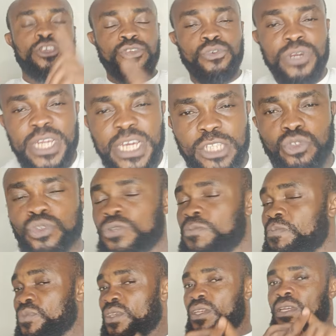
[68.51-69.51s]
You need
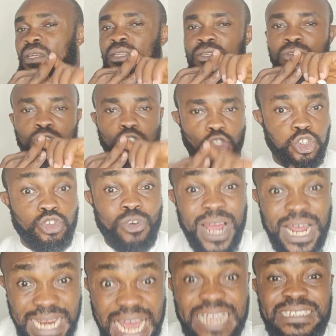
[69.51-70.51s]
to
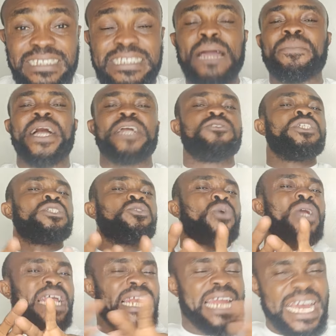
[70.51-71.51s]
neutralize them and you need
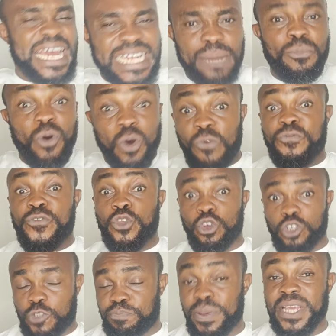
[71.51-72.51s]
to clear them off
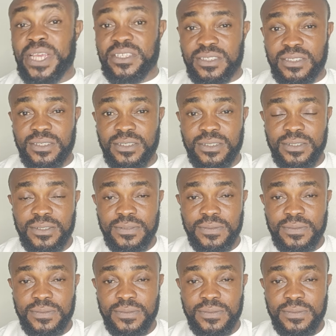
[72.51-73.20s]
your space.